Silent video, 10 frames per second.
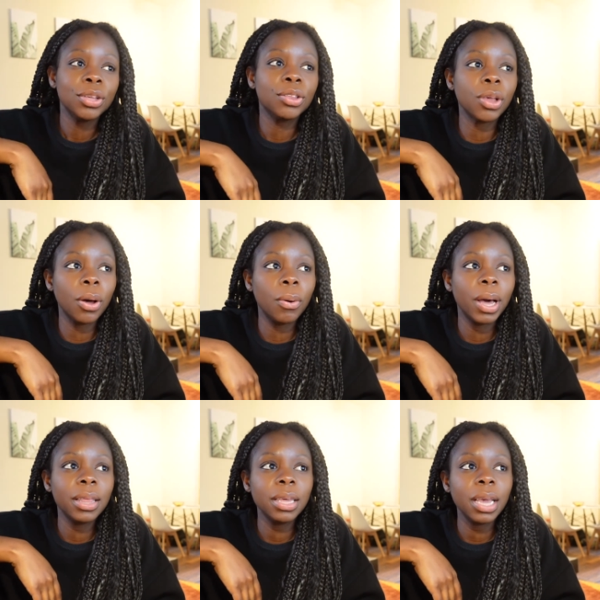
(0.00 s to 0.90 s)
So
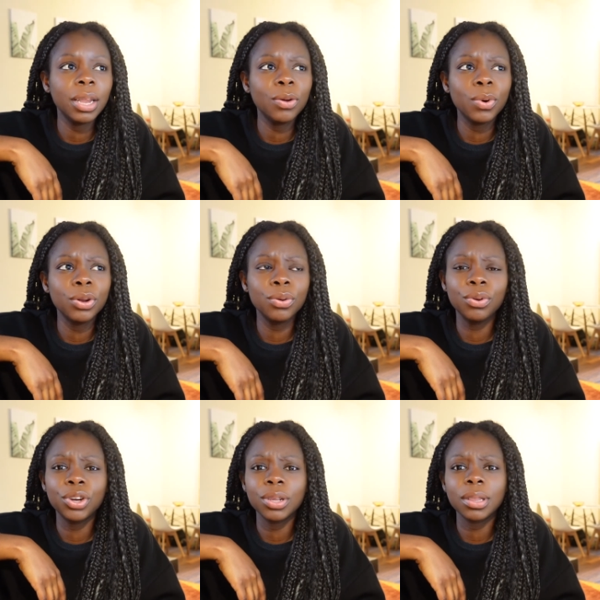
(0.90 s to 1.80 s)
I think anyone
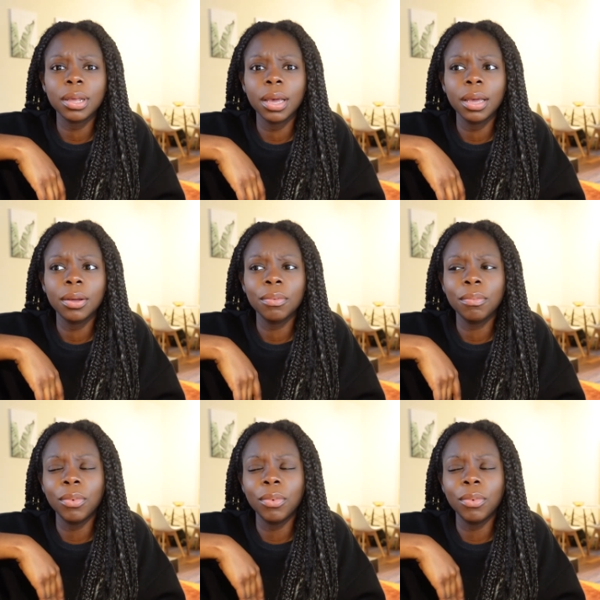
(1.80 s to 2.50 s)
who's just like